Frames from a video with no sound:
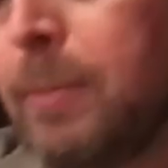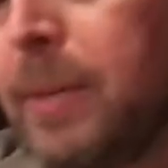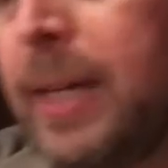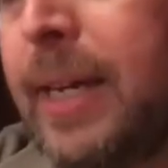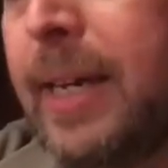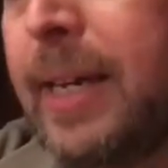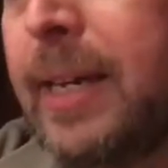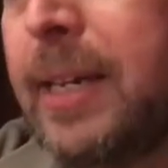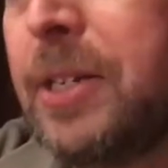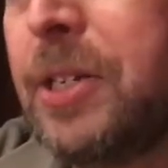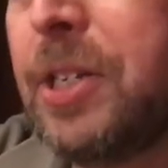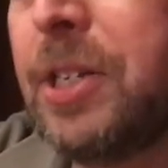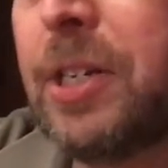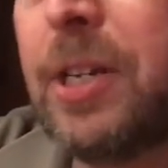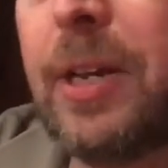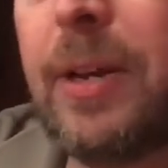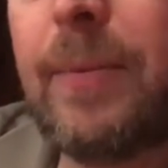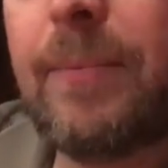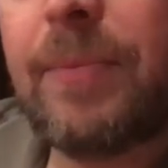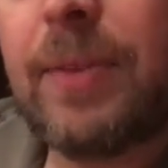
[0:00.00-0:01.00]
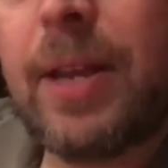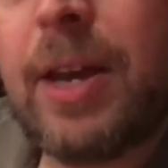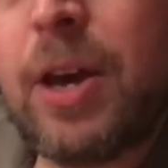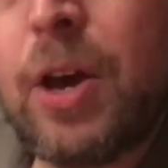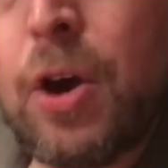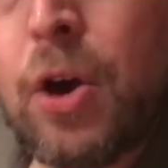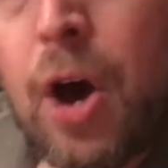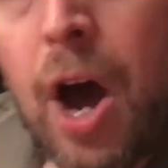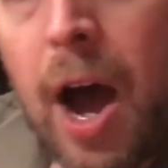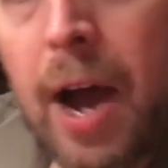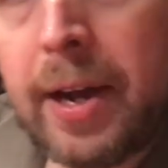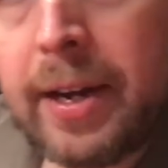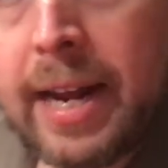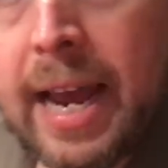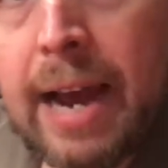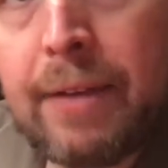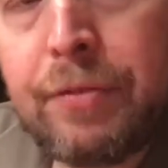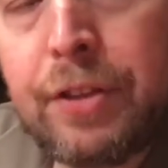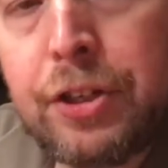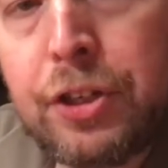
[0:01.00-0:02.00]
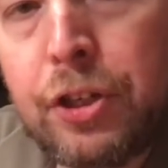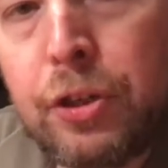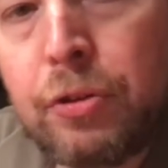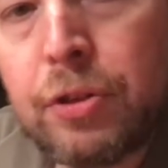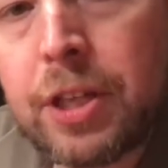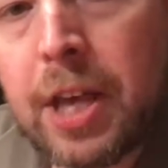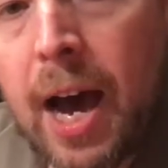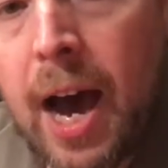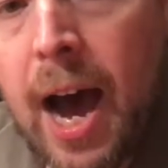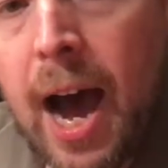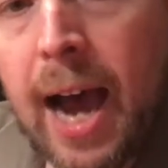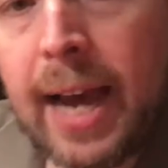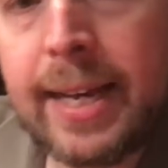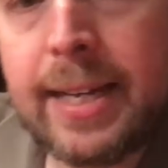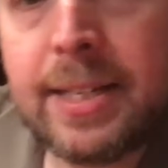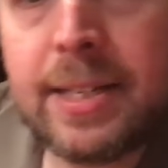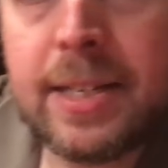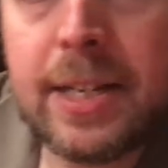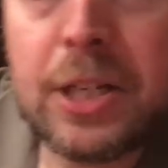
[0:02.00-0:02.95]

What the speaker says: me is I'm going to have to choose the highest